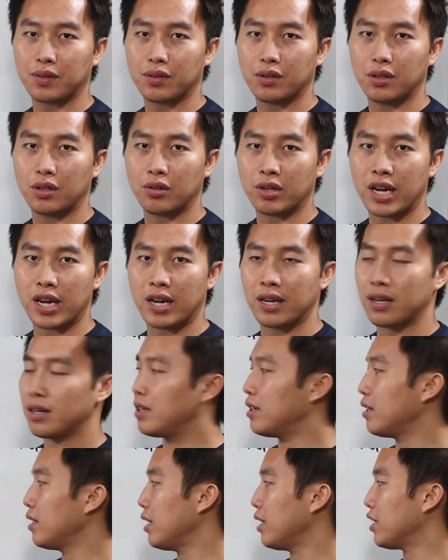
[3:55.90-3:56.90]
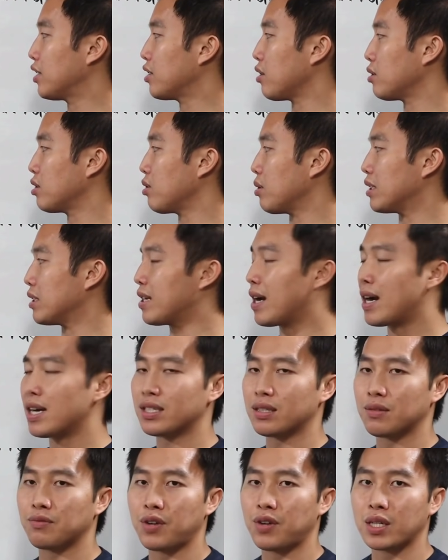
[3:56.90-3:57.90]
okay? It's going to entice
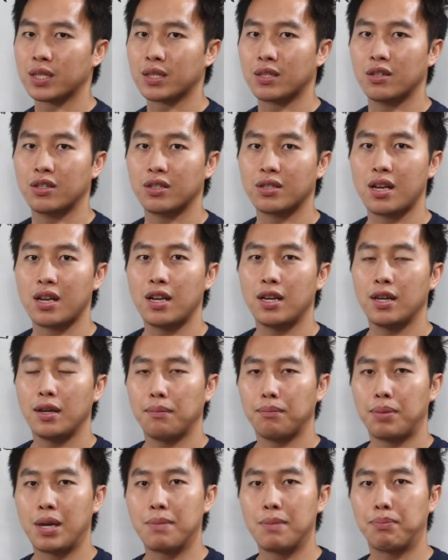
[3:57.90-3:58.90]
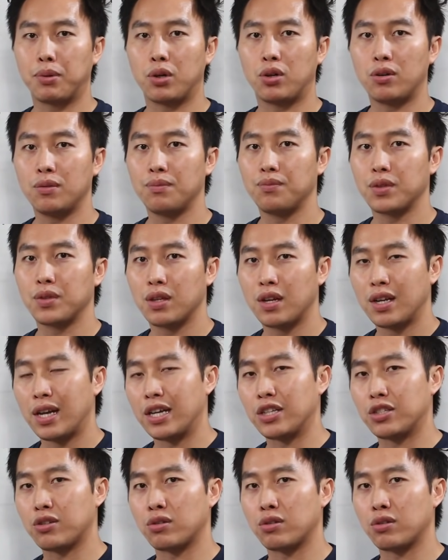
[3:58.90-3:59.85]
investors, people. It's going